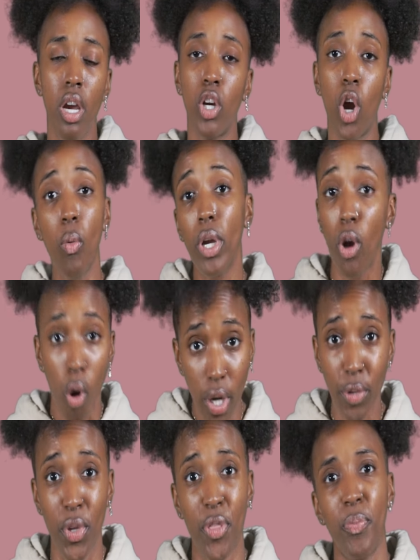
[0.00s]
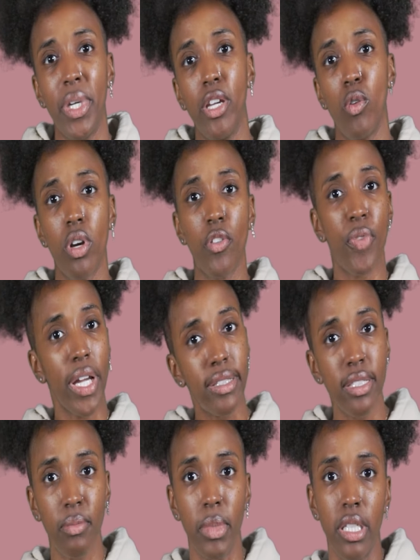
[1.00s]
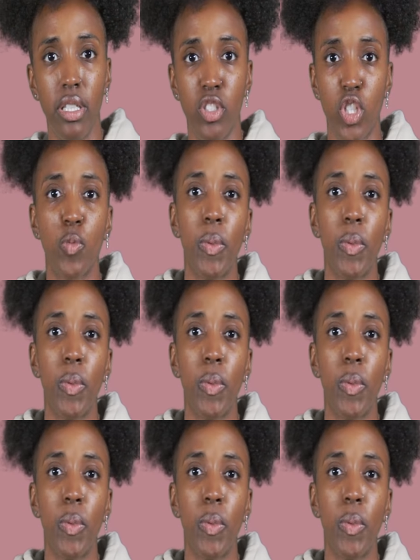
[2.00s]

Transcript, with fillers: going on with me or affecting me just